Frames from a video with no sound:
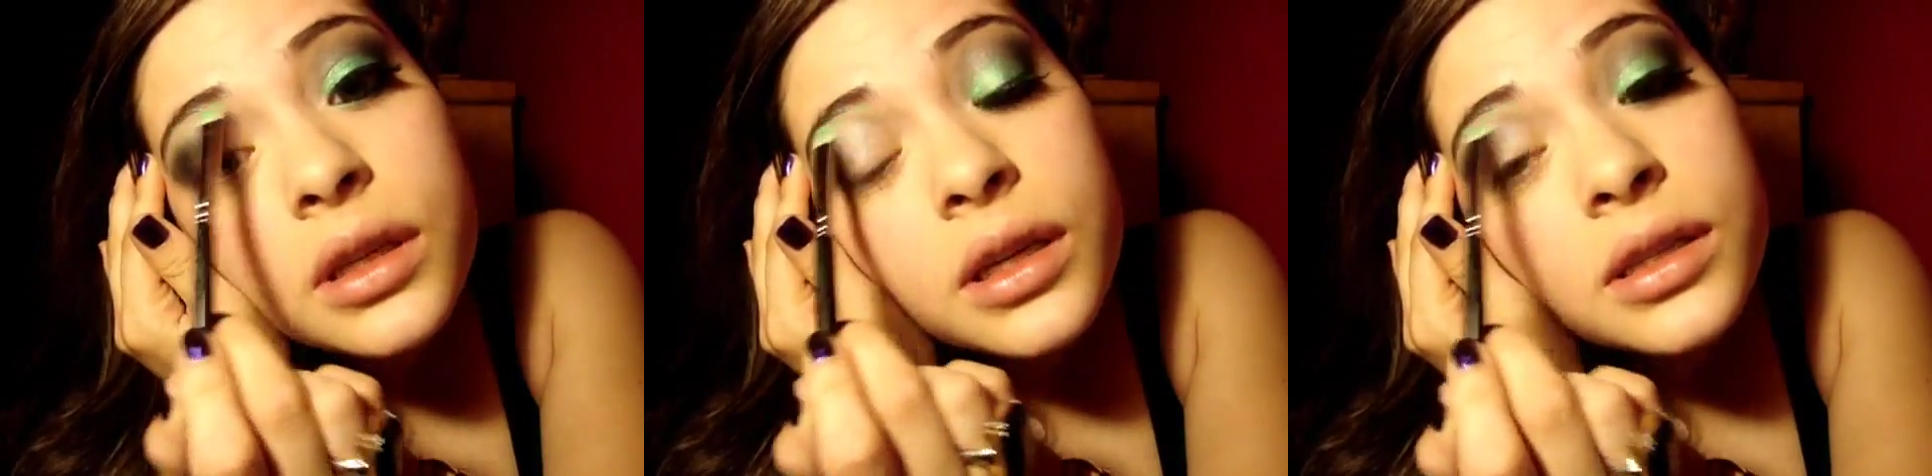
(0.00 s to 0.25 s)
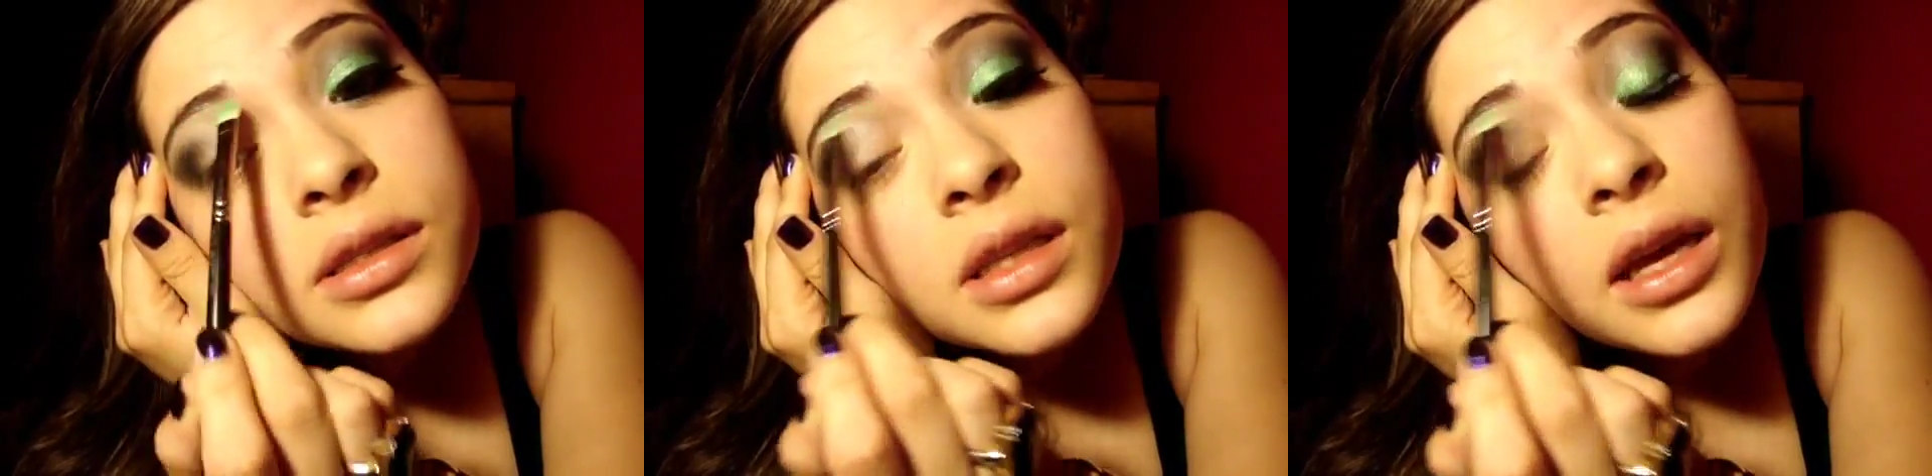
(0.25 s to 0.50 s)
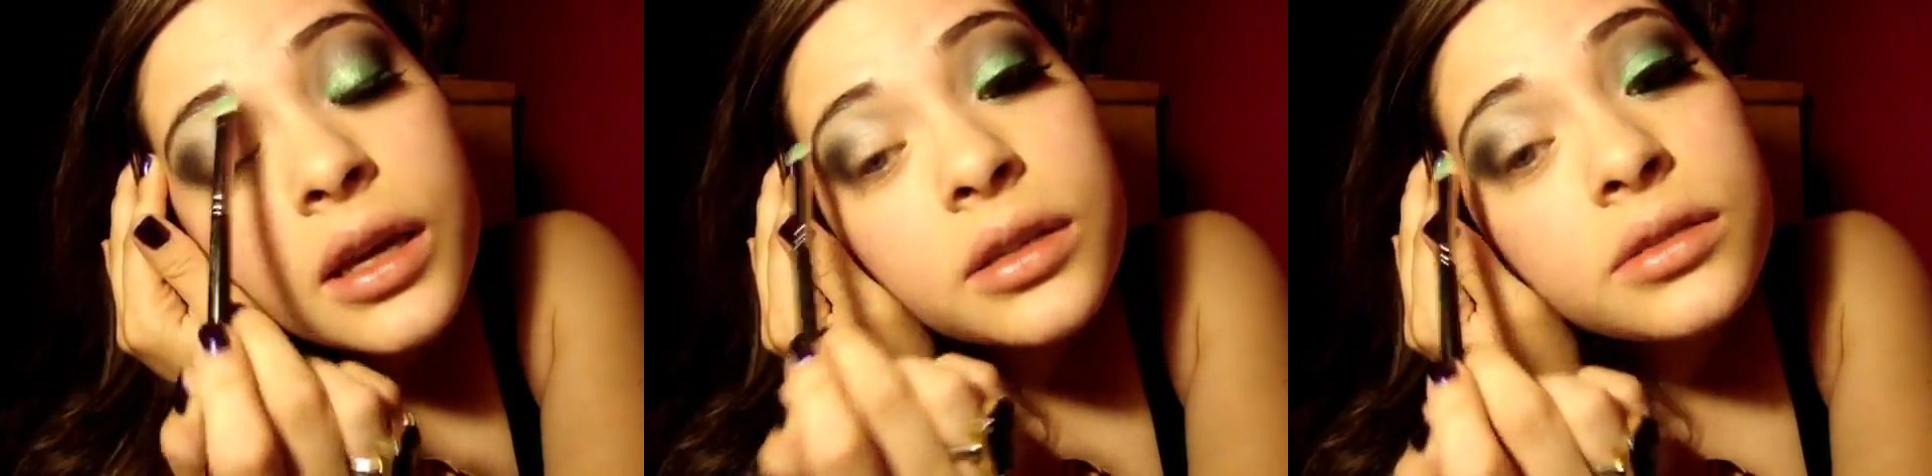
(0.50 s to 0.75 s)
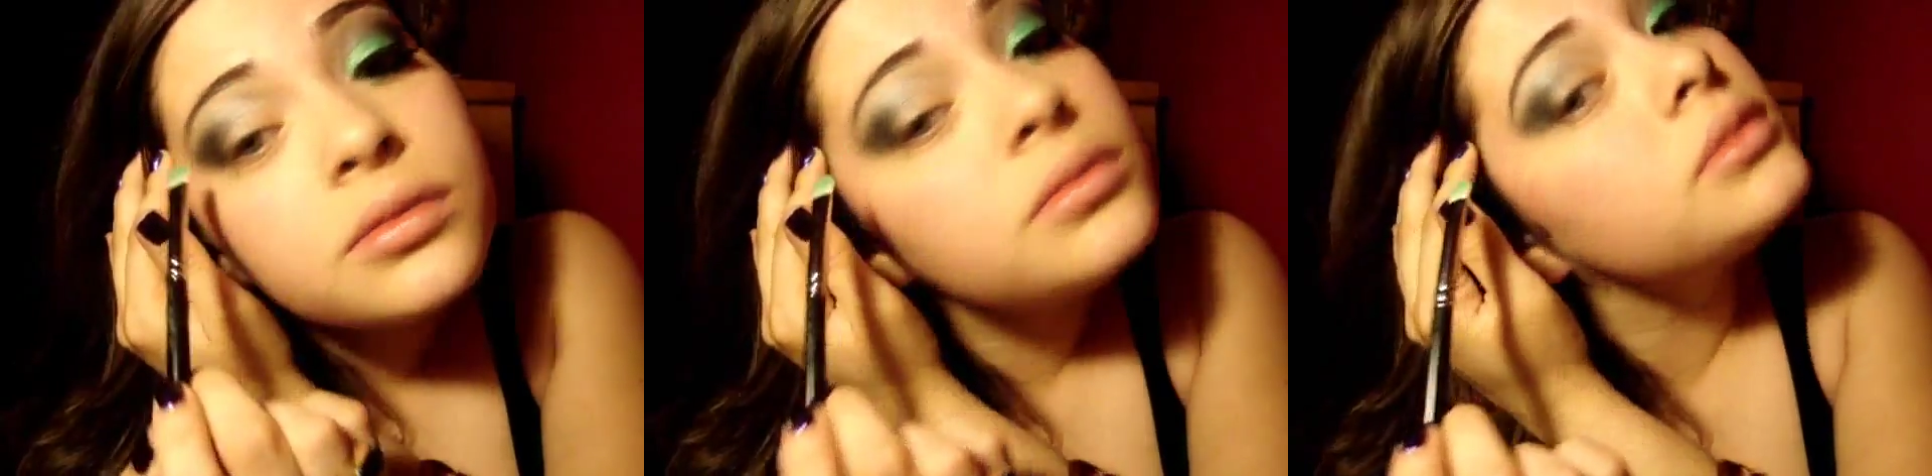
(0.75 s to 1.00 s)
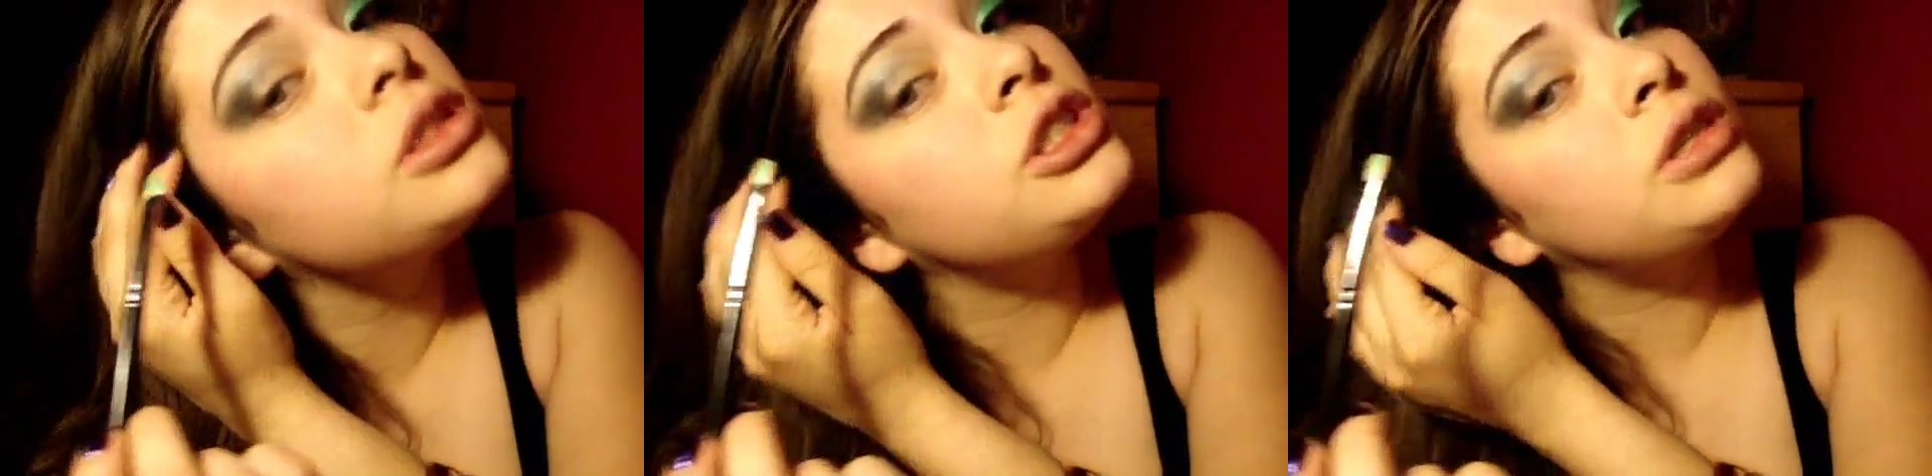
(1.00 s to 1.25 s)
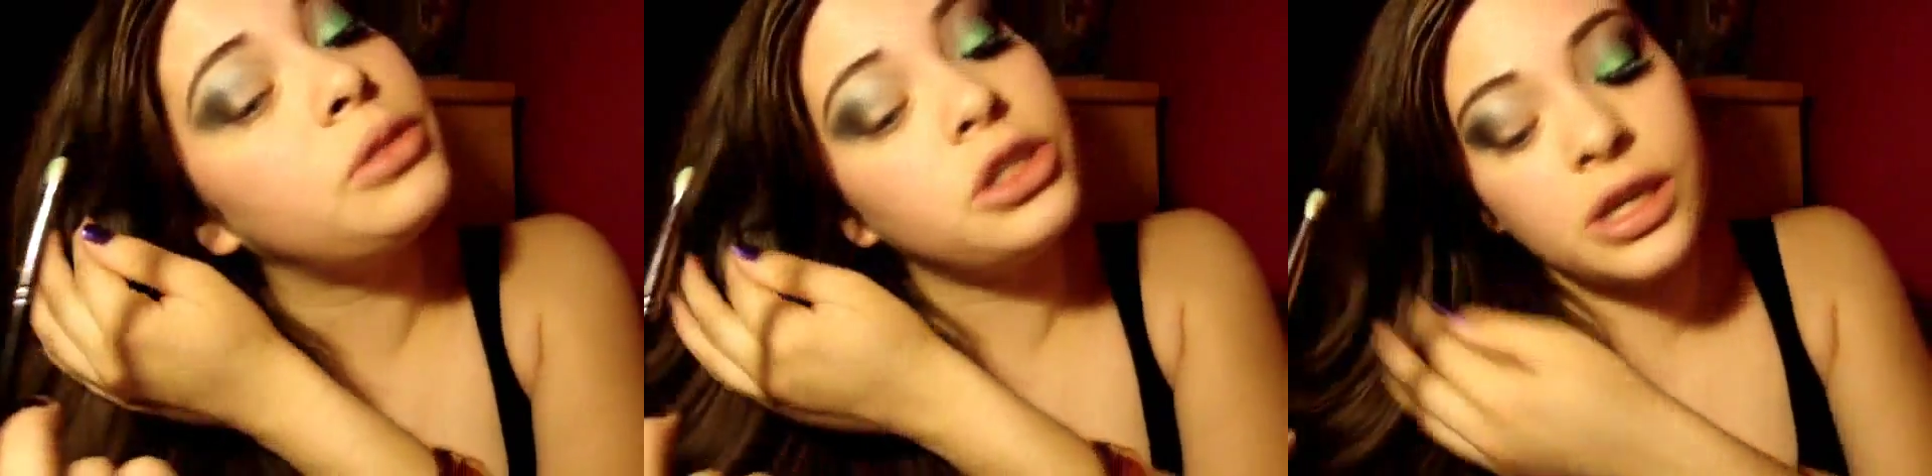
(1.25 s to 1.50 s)
It's like
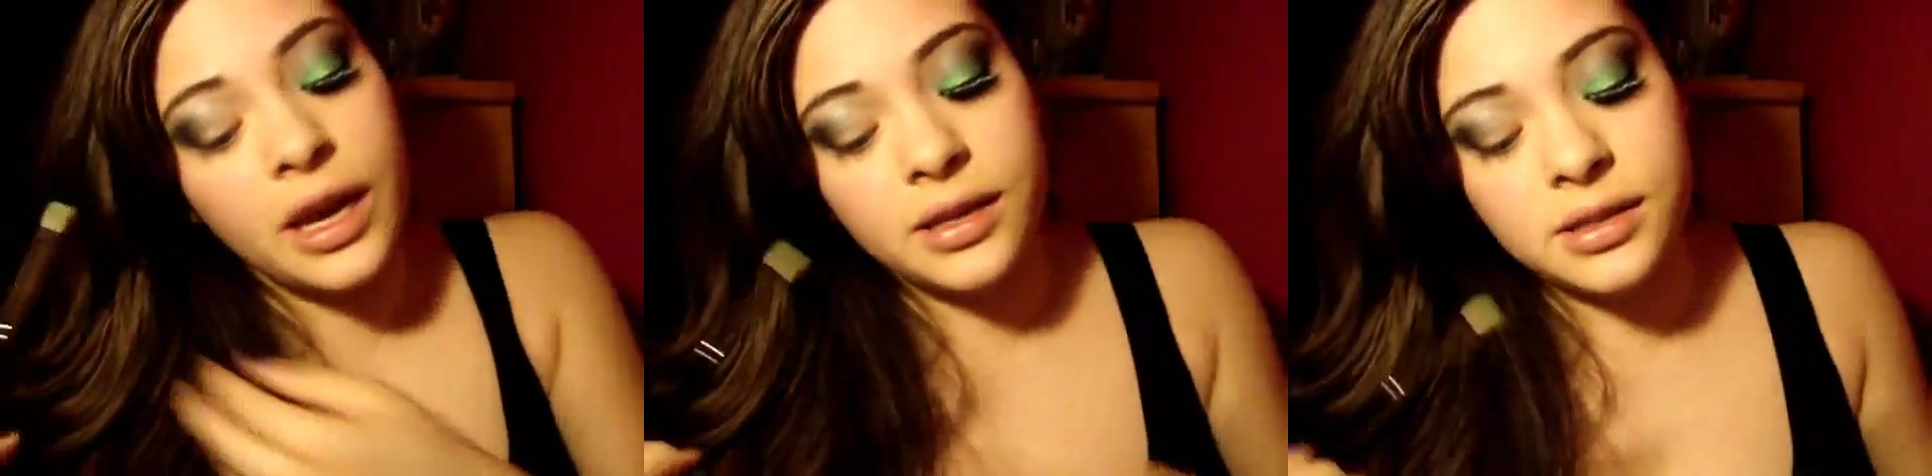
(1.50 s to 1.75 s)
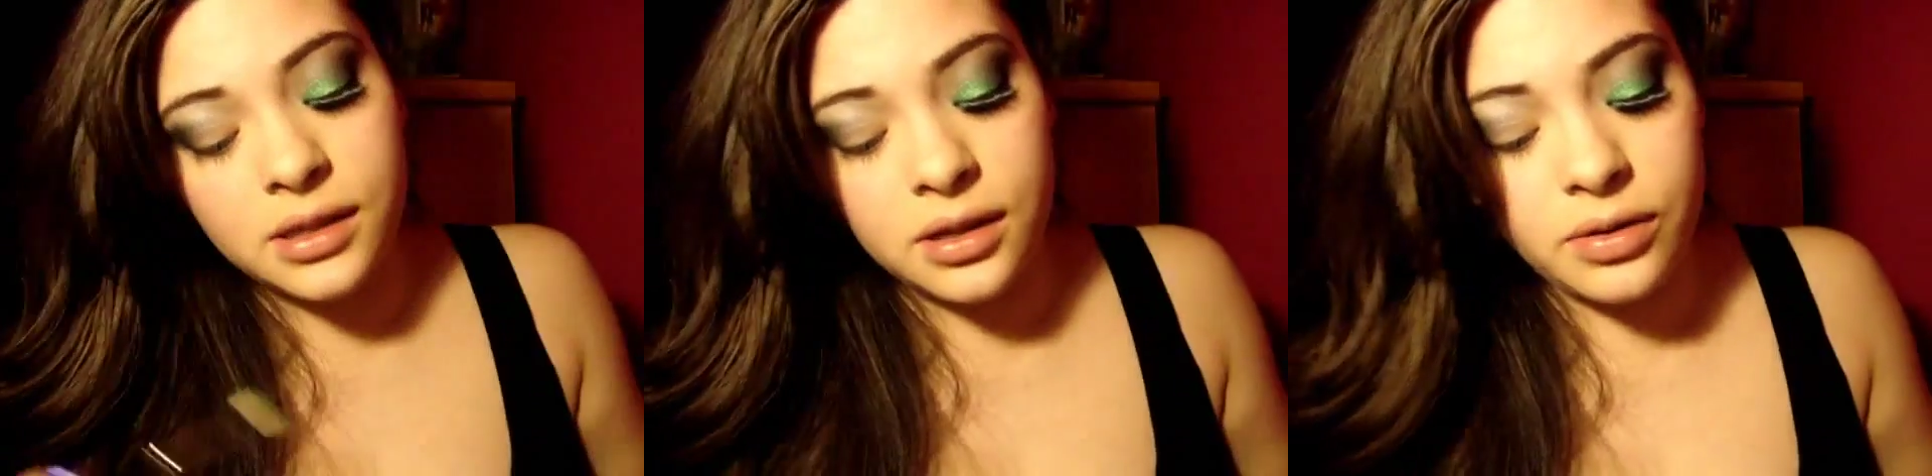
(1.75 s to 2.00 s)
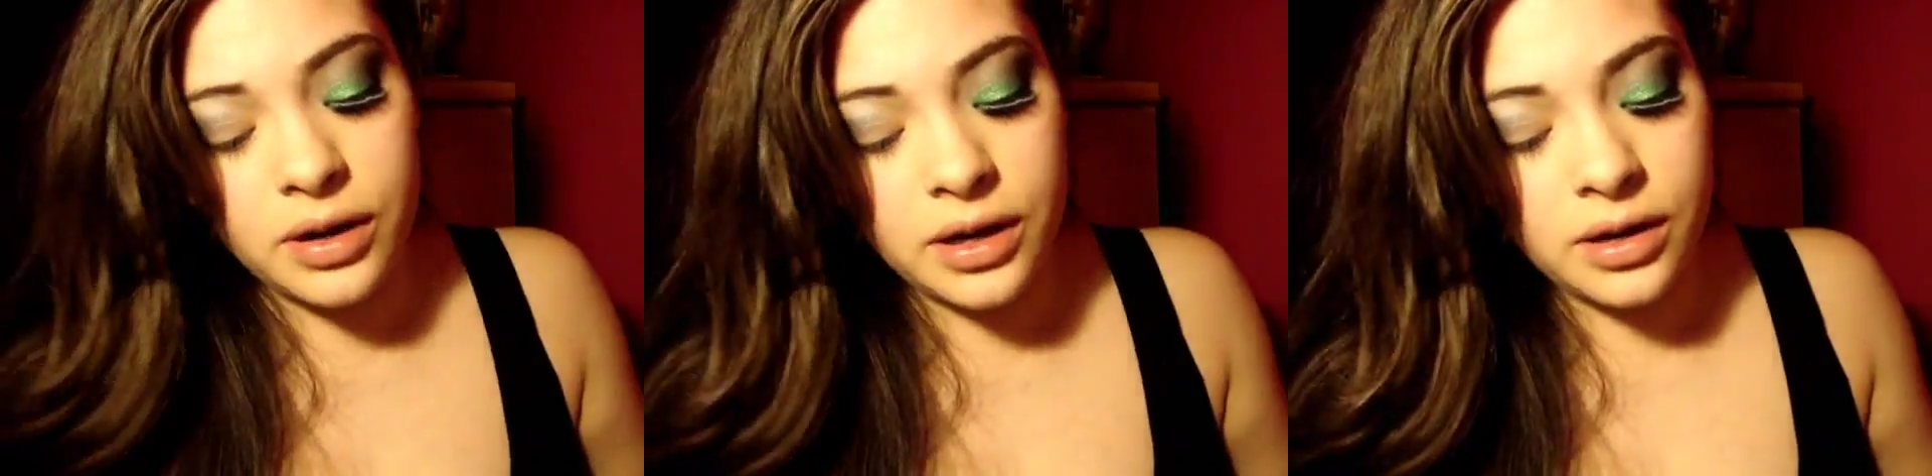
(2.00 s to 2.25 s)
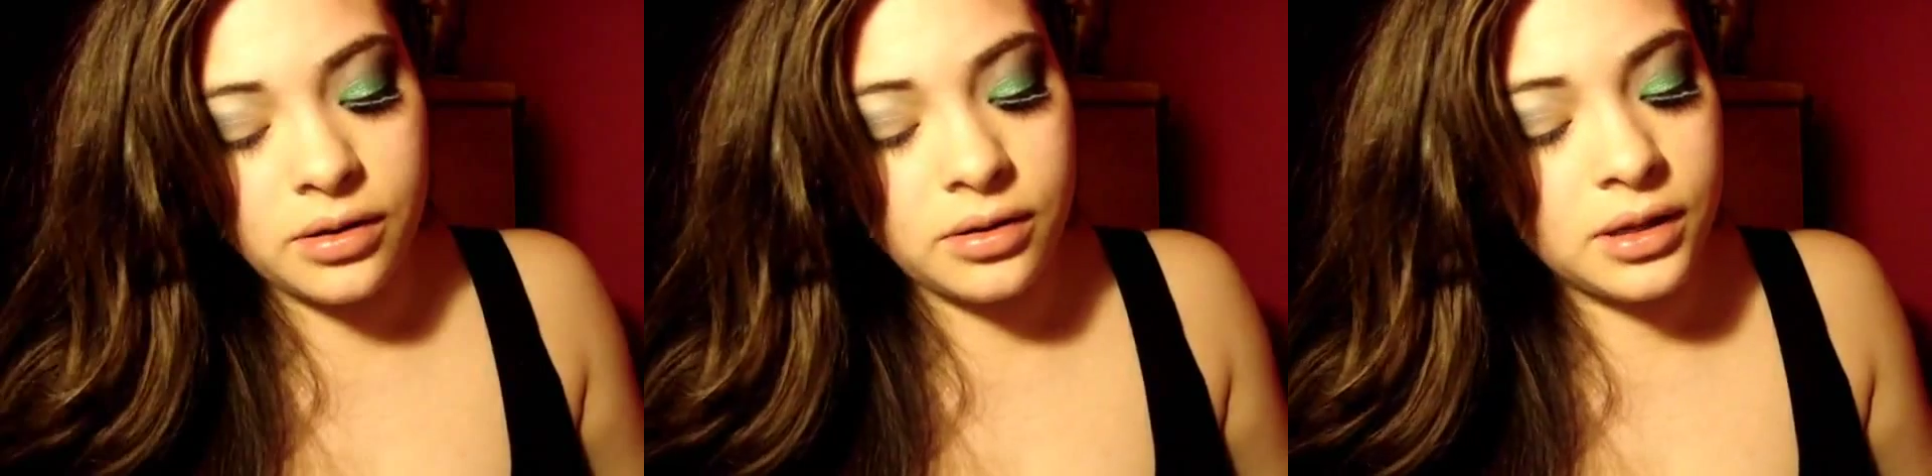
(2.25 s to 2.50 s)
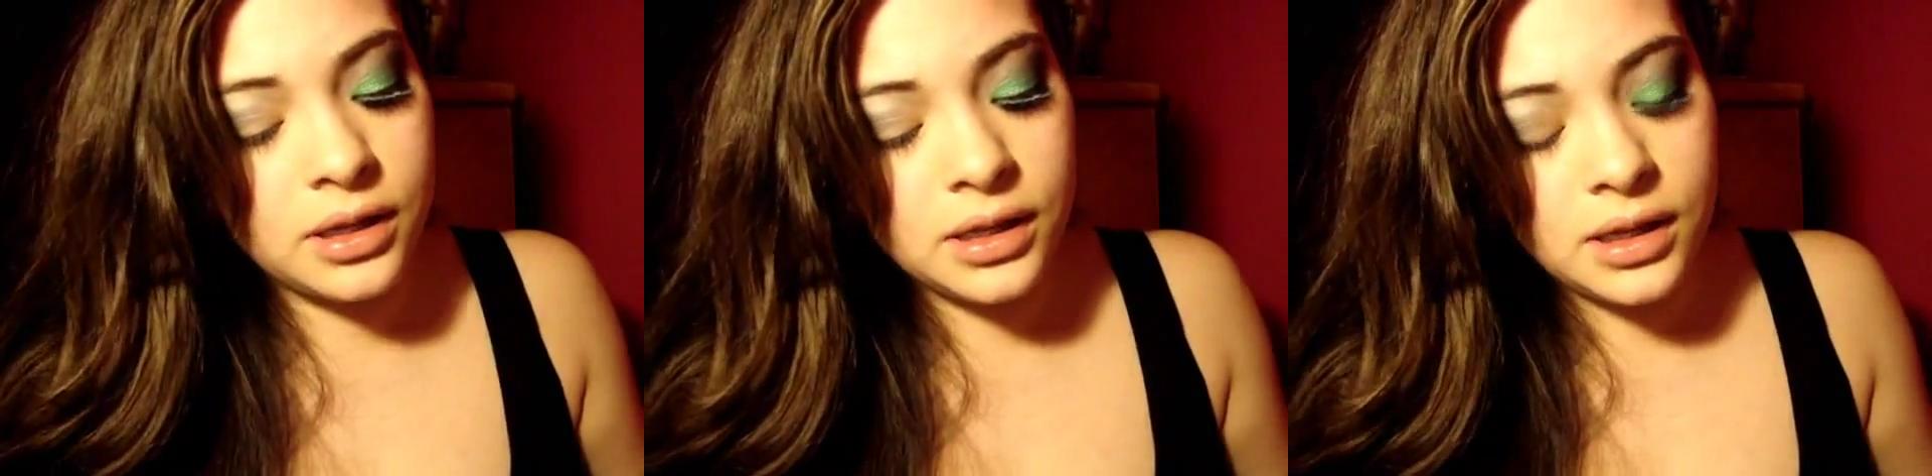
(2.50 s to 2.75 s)
shimmer-tastic right now.